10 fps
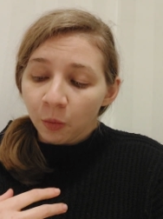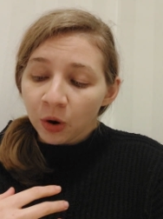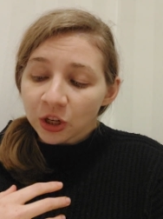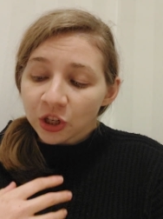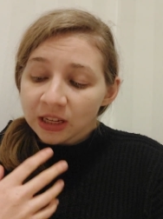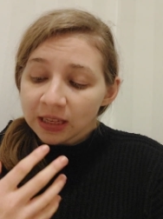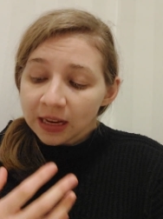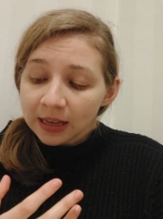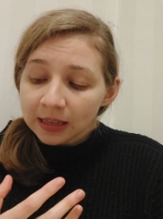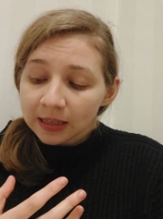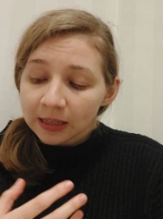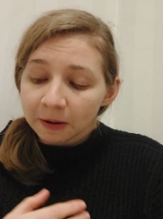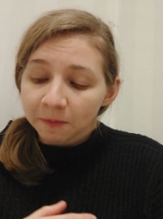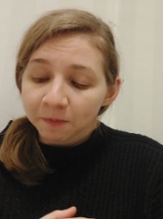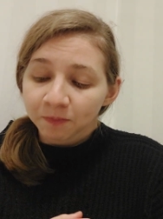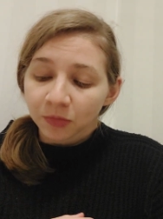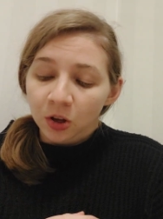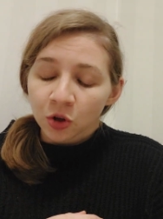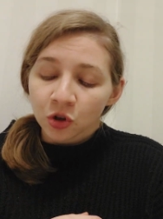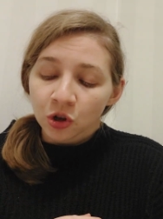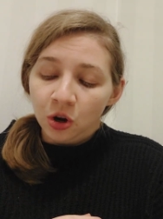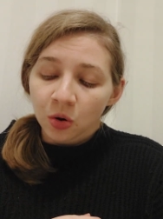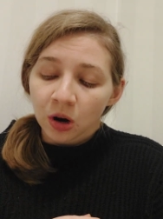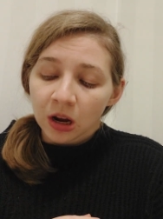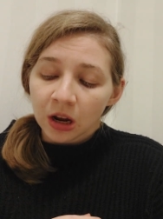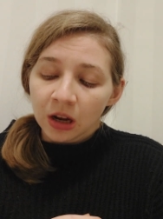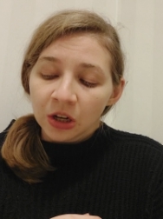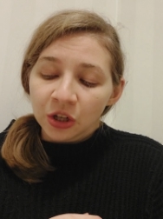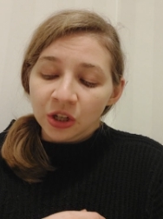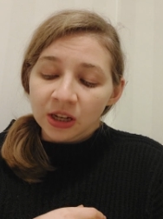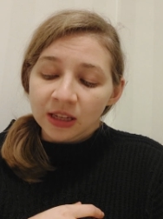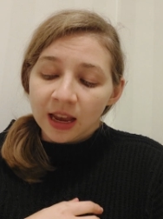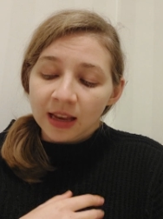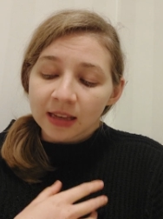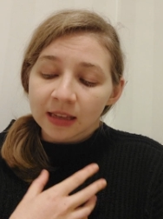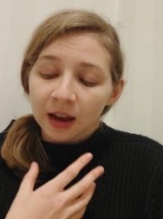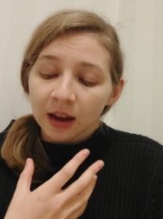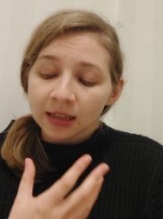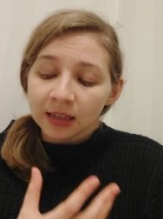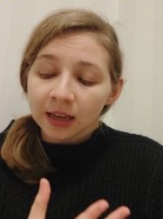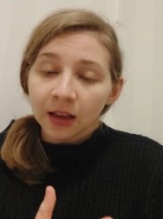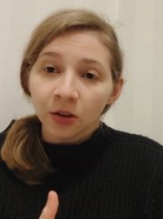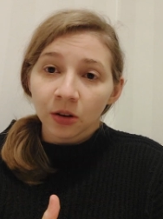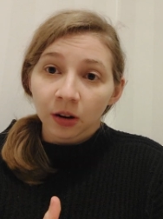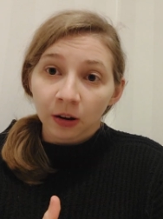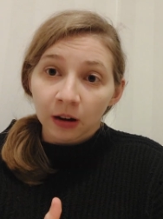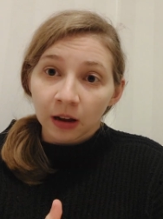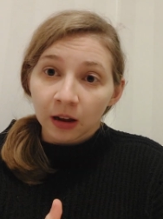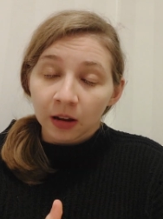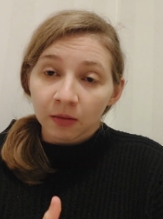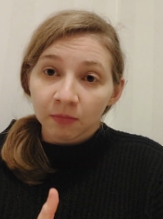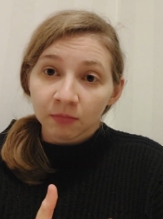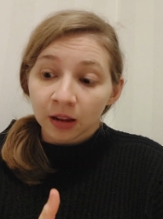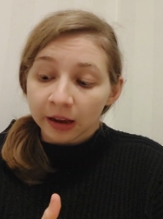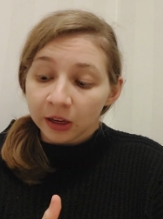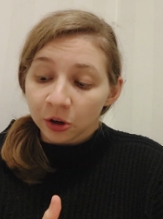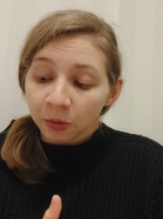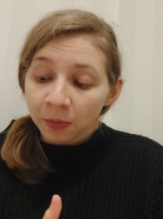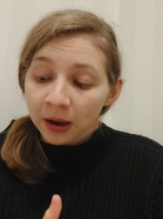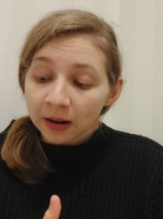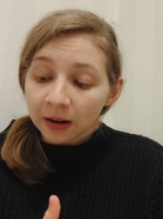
what she sees. So she says, I see that you're lying on your bed.